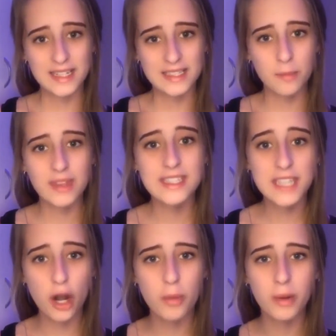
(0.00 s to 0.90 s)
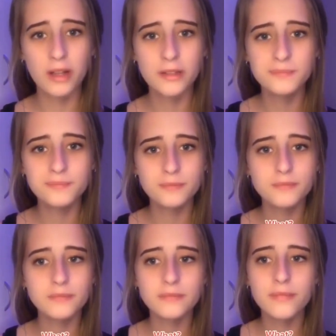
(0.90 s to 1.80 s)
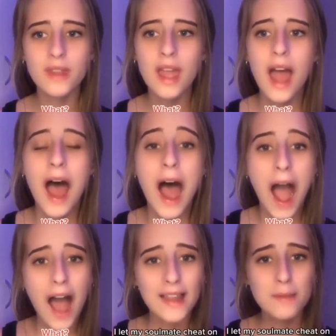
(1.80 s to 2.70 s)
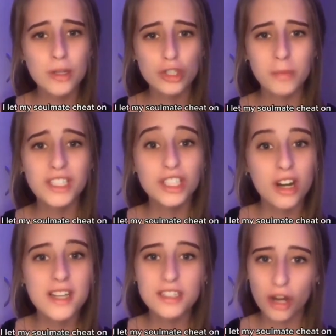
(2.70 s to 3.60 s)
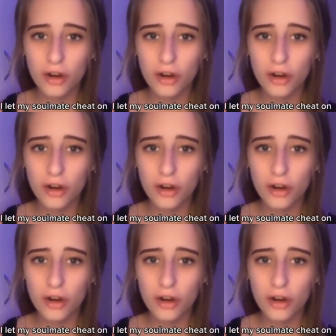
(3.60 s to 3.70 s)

And I feel something so